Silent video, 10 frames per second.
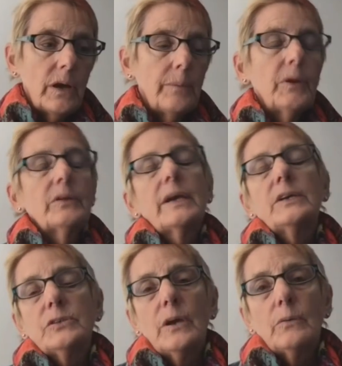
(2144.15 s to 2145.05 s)
time
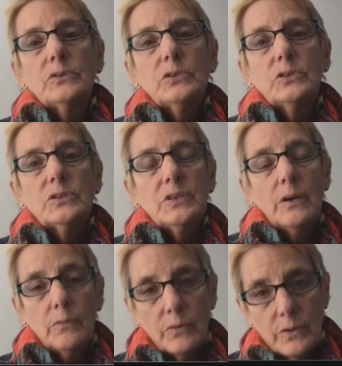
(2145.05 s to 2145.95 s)
allocation that was just
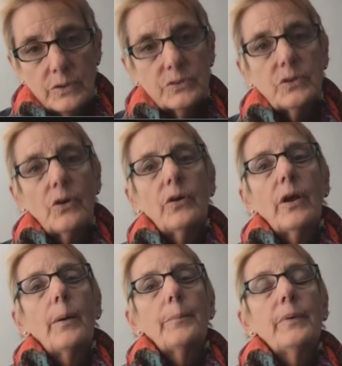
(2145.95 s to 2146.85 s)
done, we're going to start
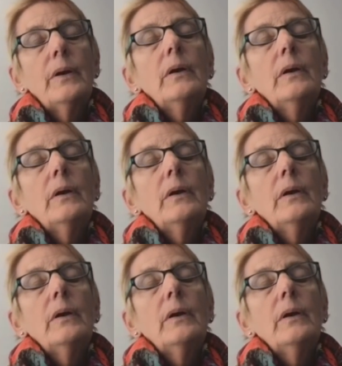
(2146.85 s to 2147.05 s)
up